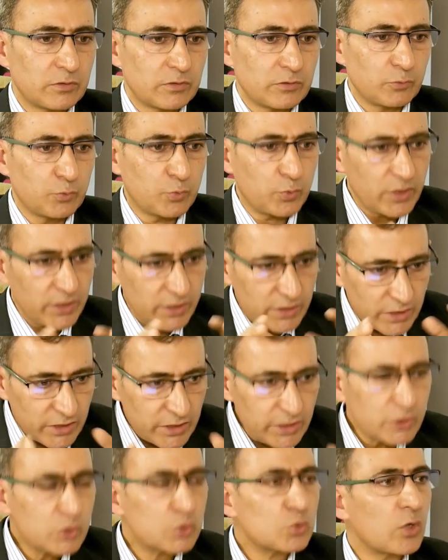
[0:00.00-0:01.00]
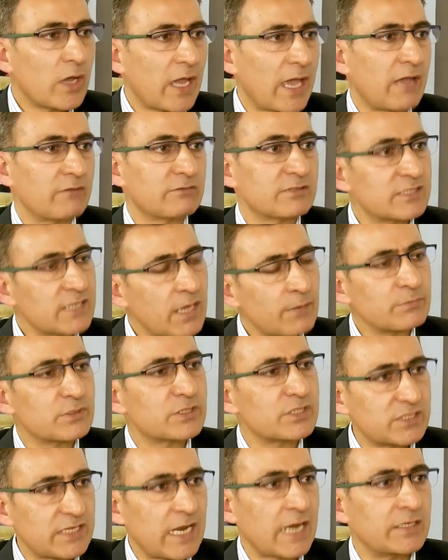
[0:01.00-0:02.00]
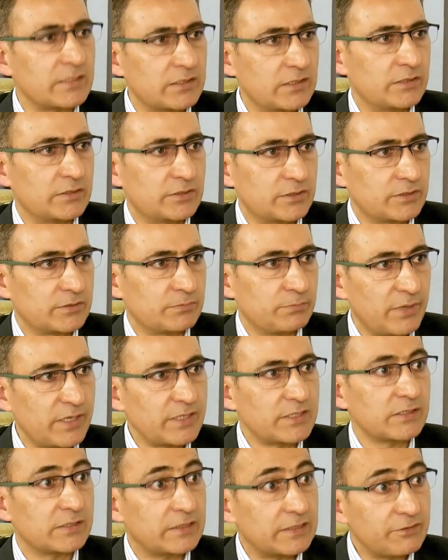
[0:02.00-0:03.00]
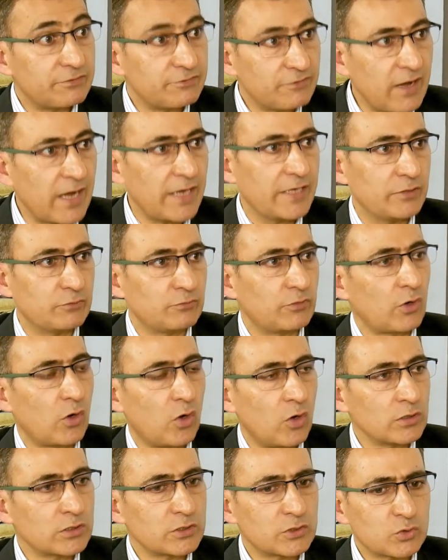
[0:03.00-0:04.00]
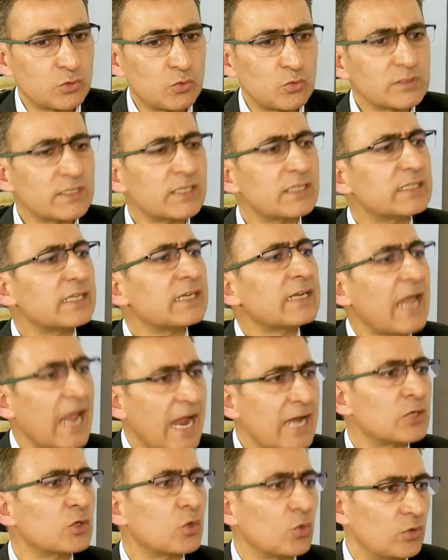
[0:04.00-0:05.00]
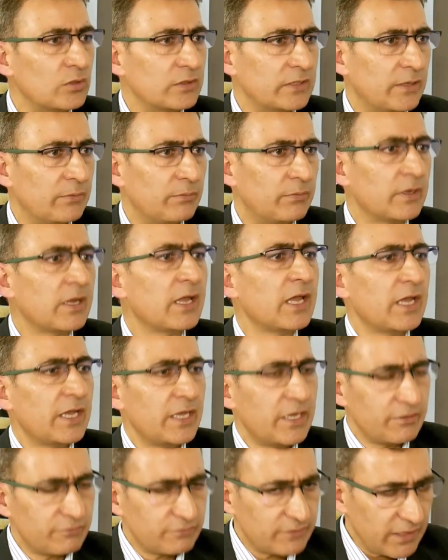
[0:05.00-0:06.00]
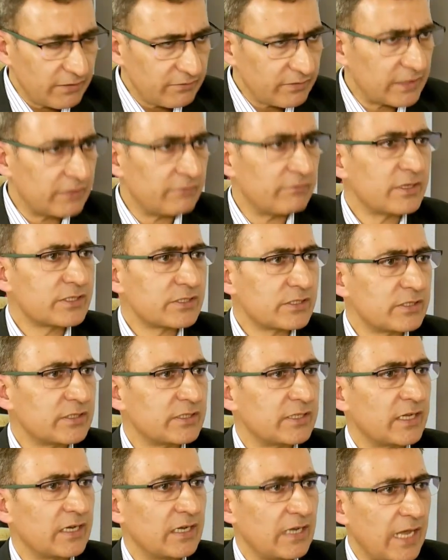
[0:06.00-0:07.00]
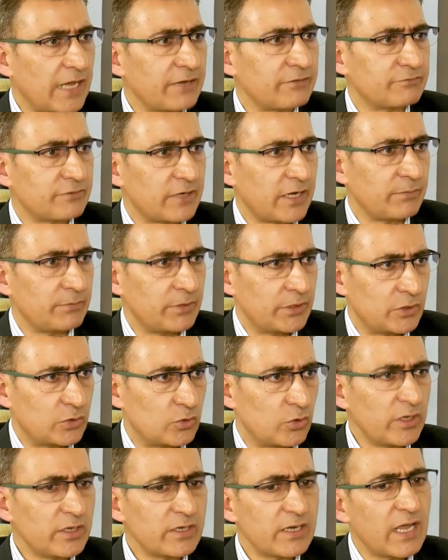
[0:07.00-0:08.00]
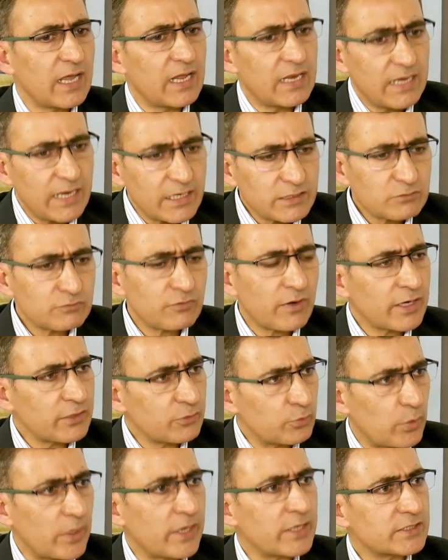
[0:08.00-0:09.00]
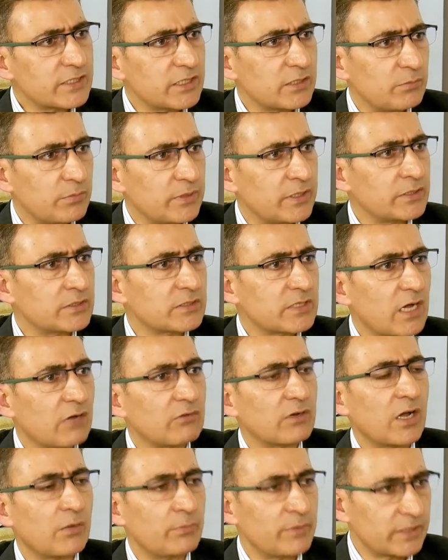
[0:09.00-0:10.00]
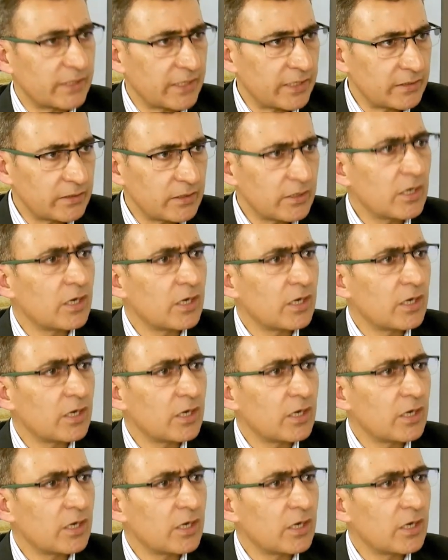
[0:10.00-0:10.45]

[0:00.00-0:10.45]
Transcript: we need to have some standards defined for all the schools, and then handhold them. If they have invested their lifetime into it, let's find ways and means how government can